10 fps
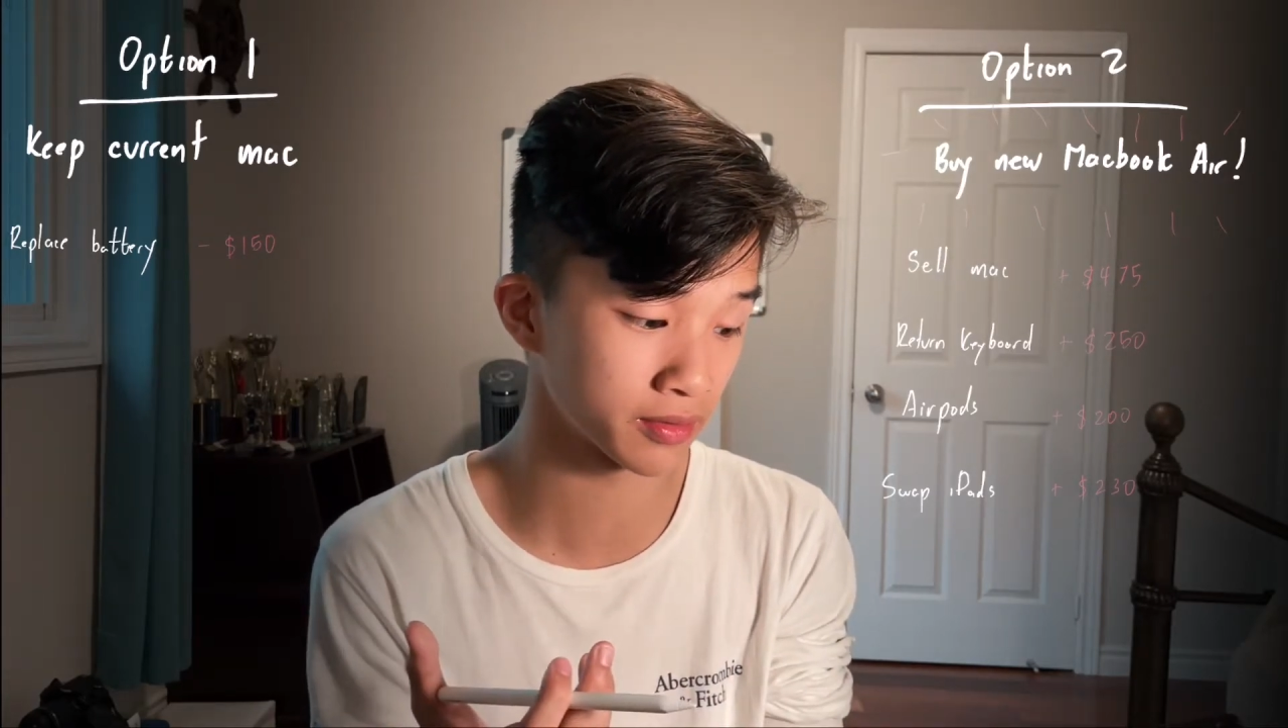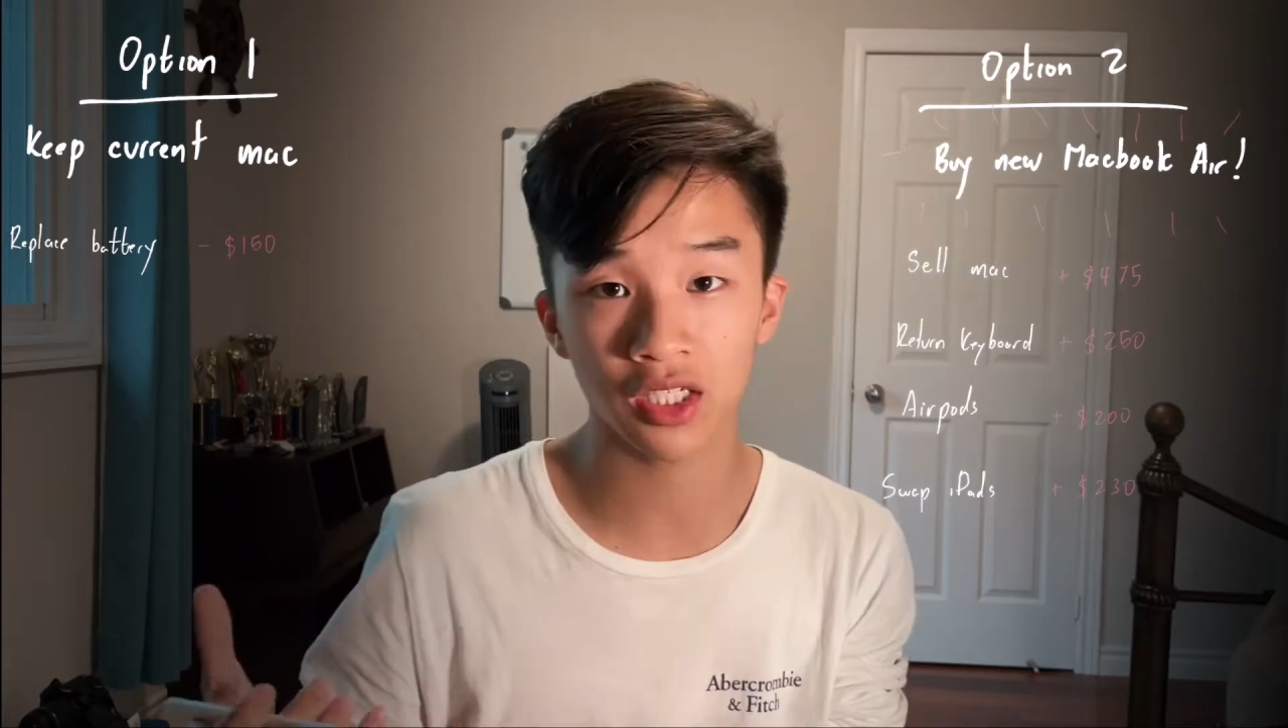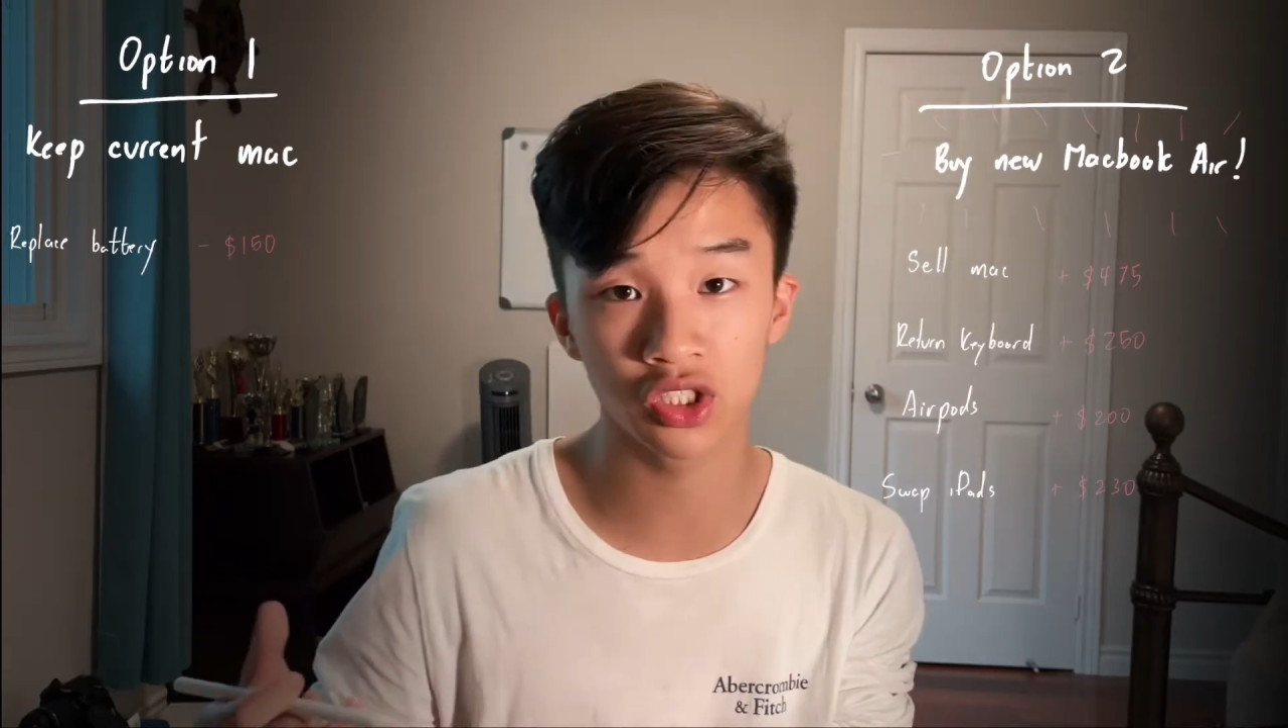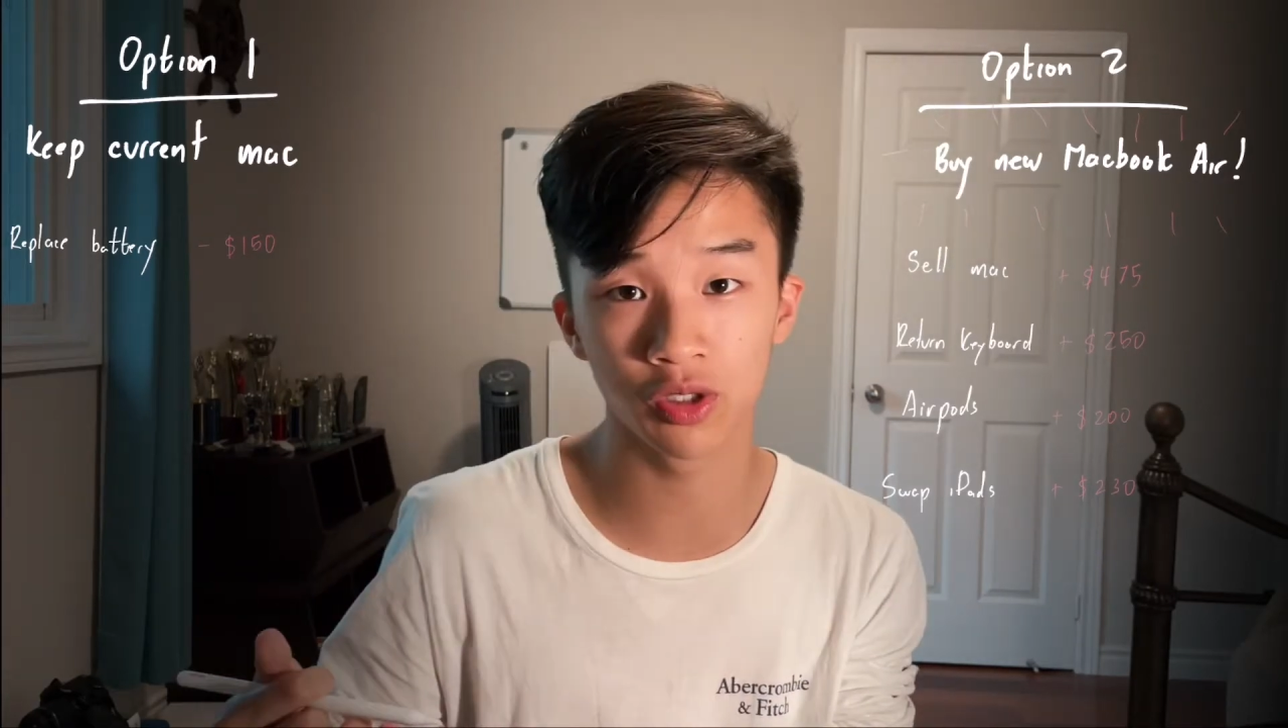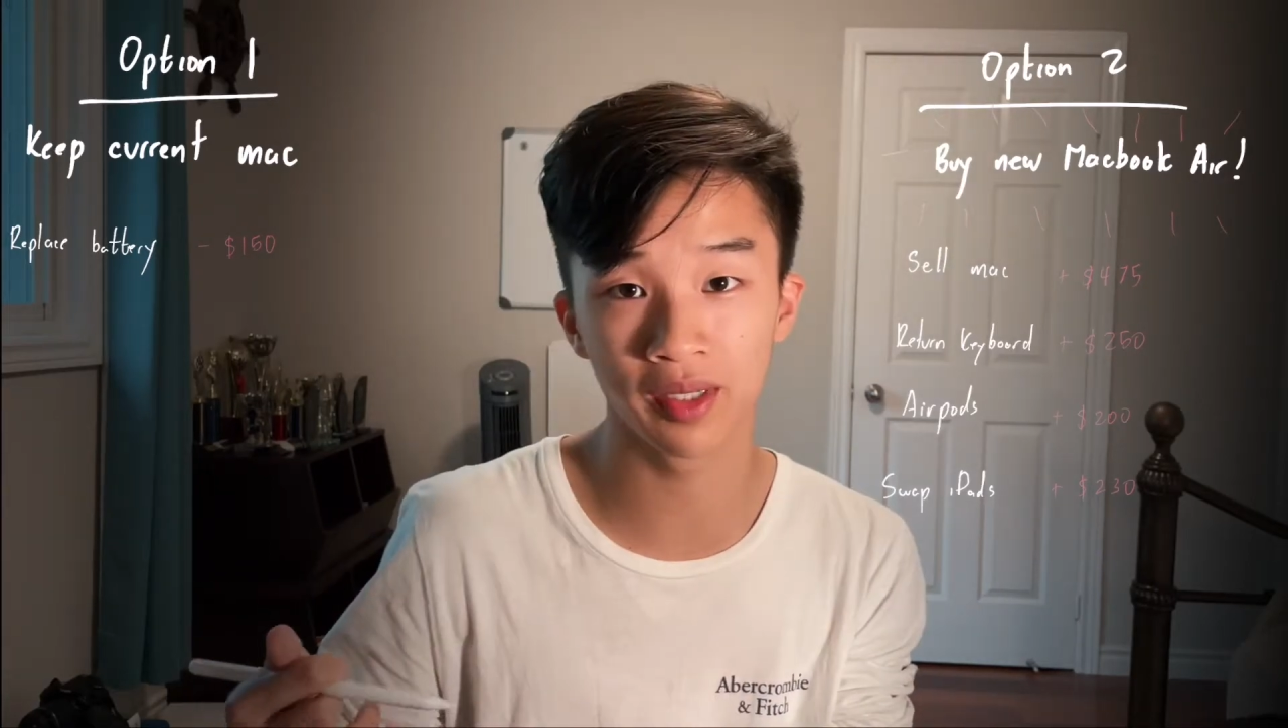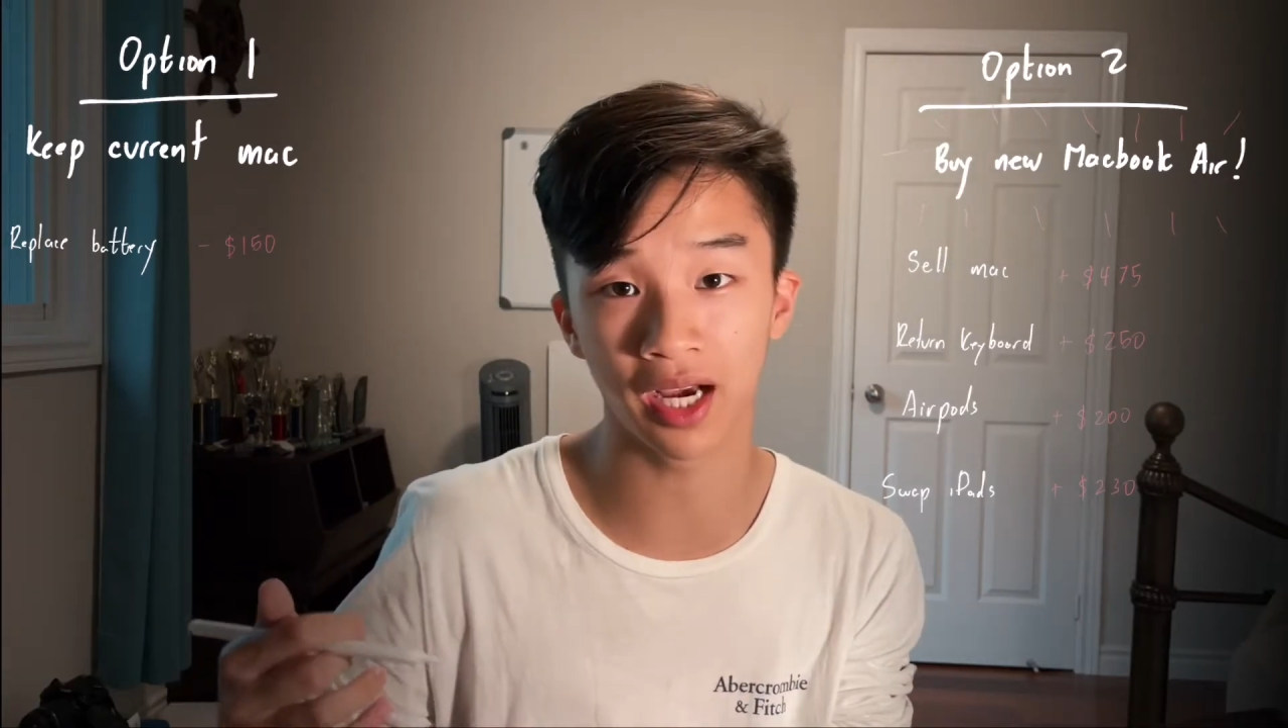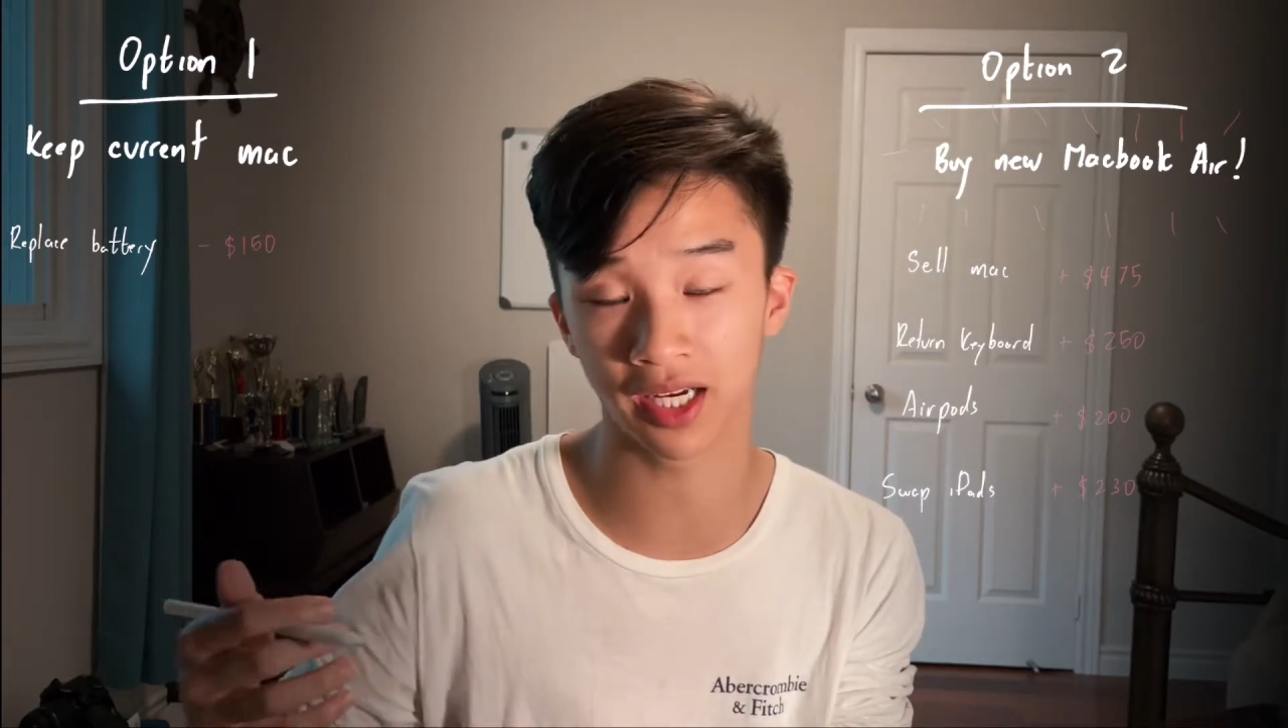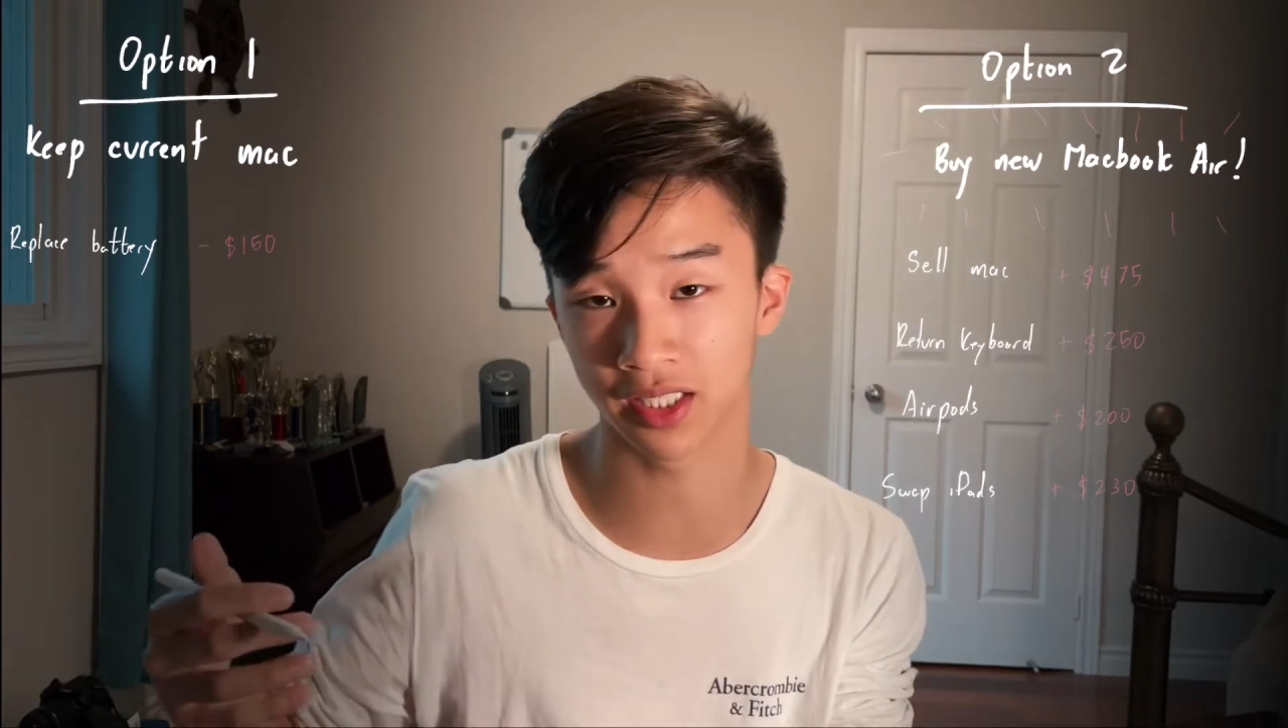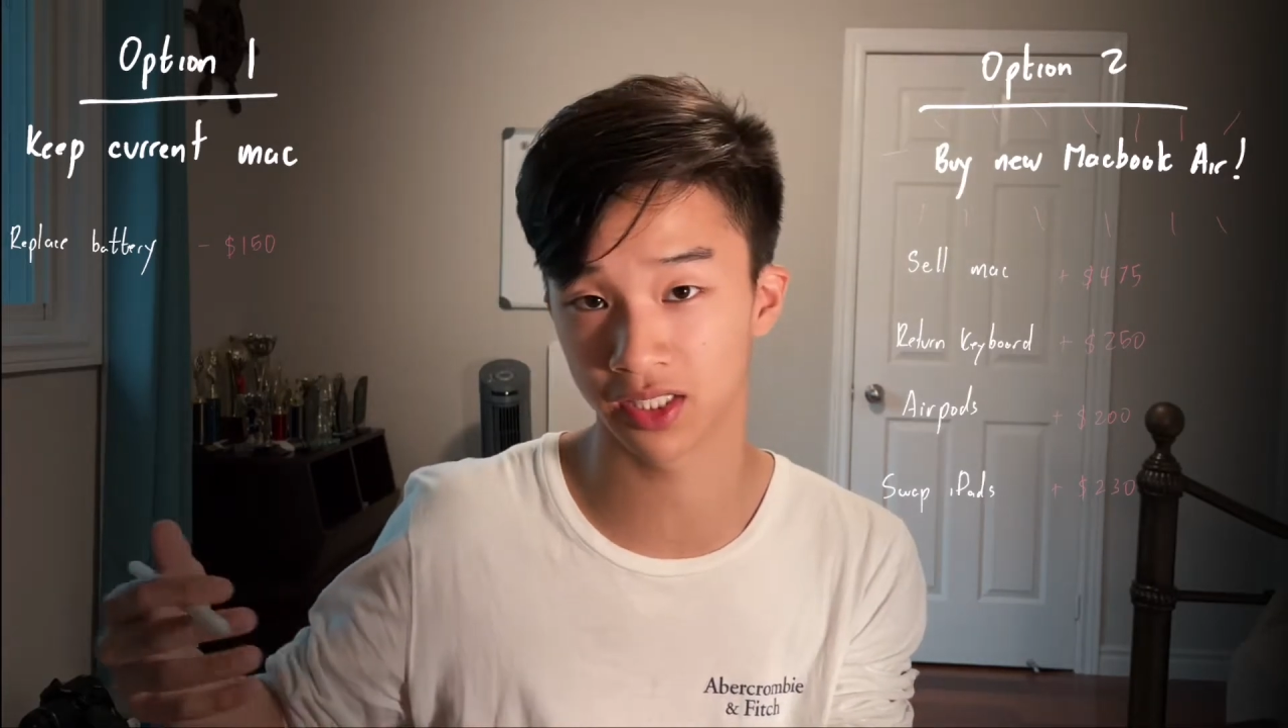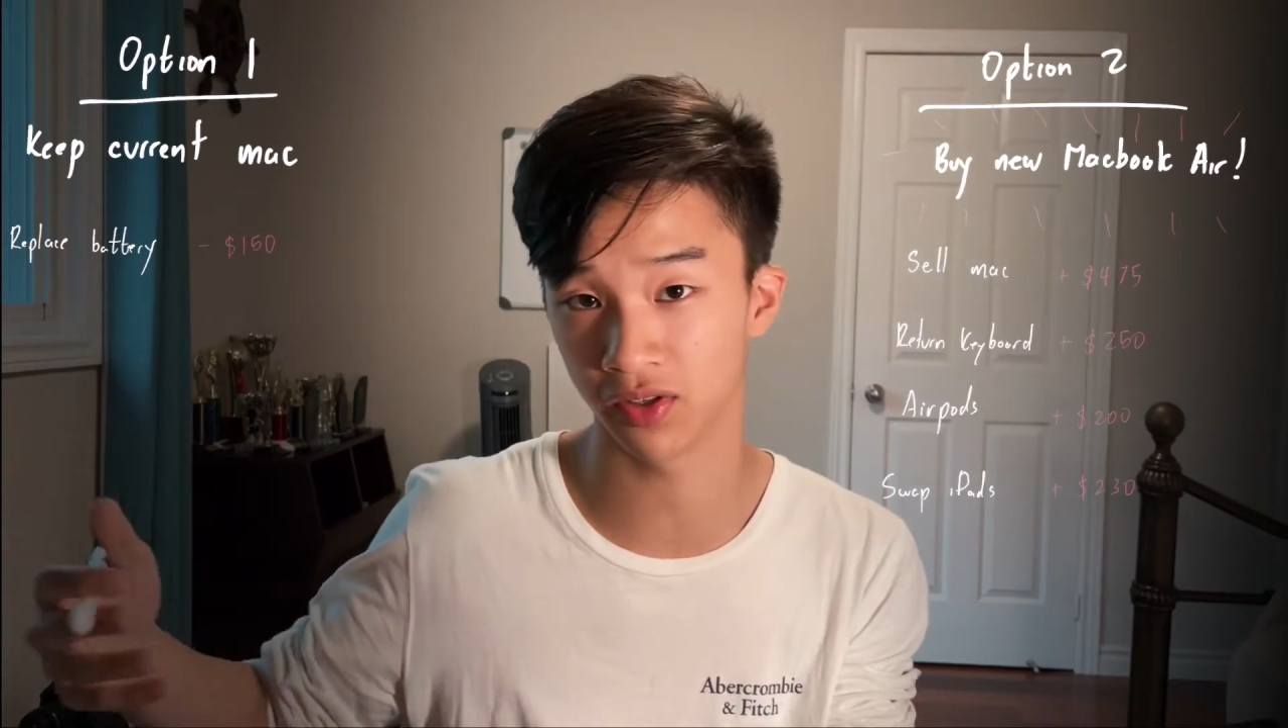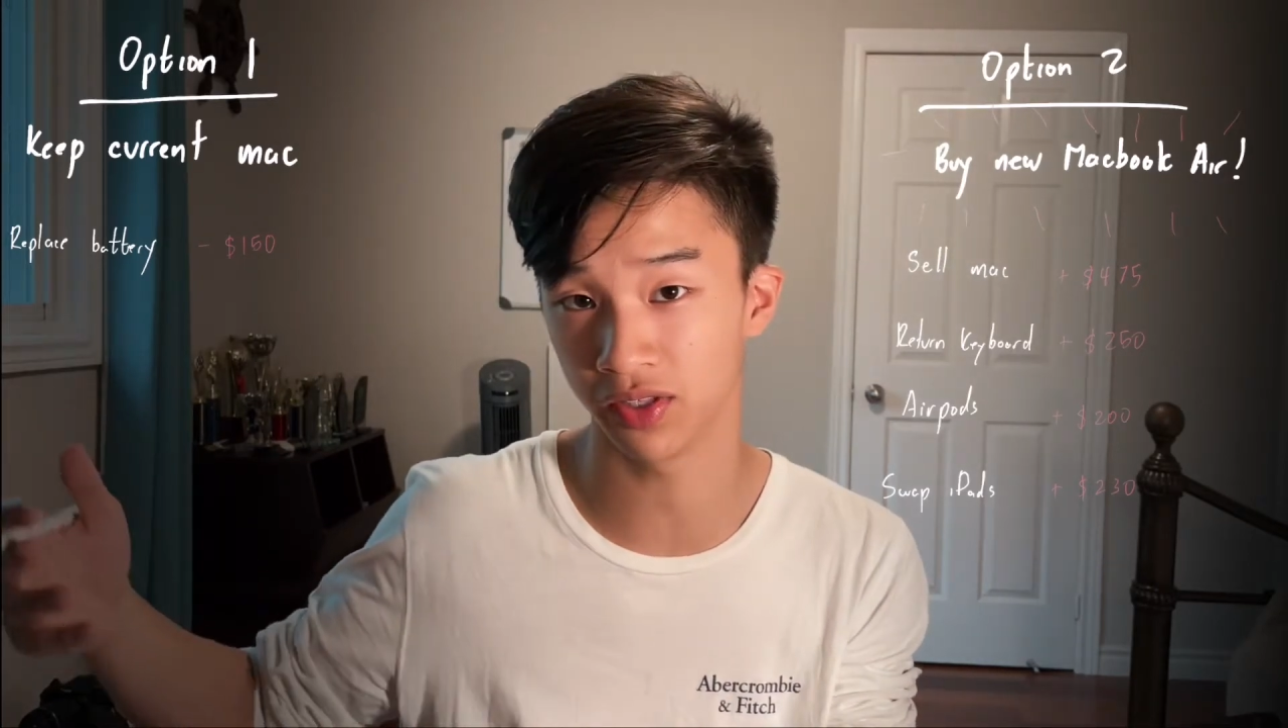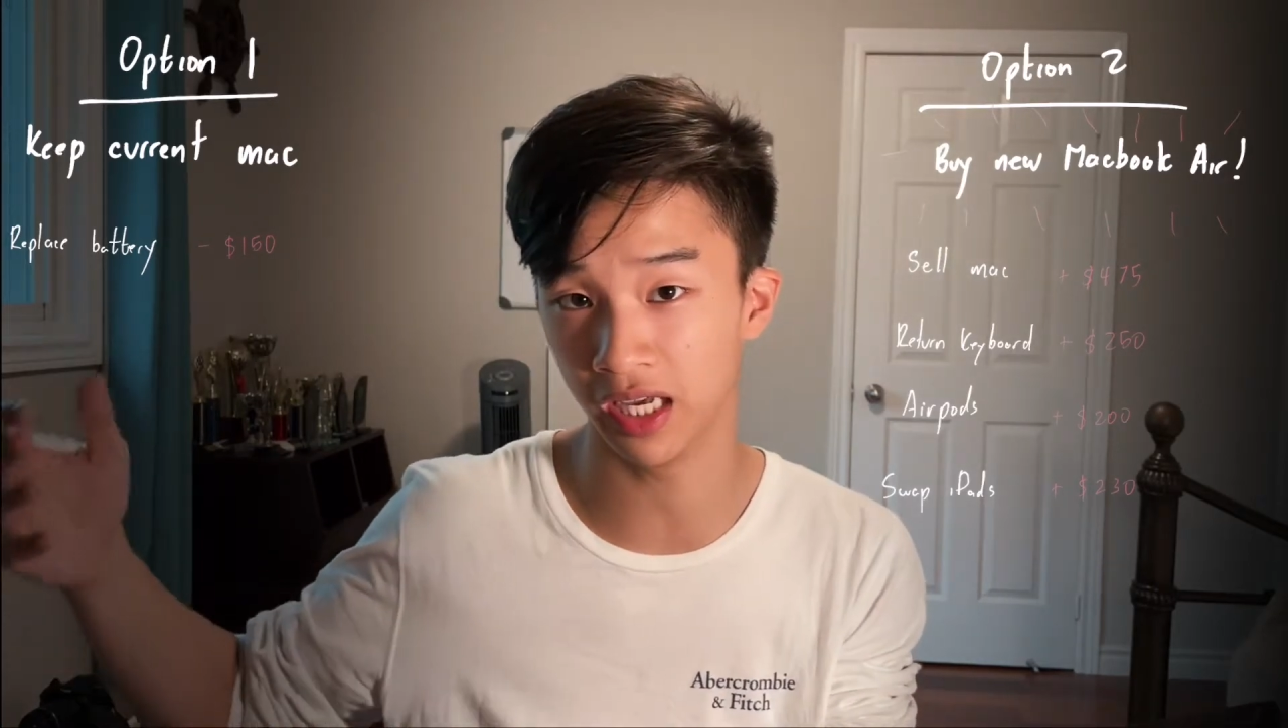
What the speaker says: assuming I can sell the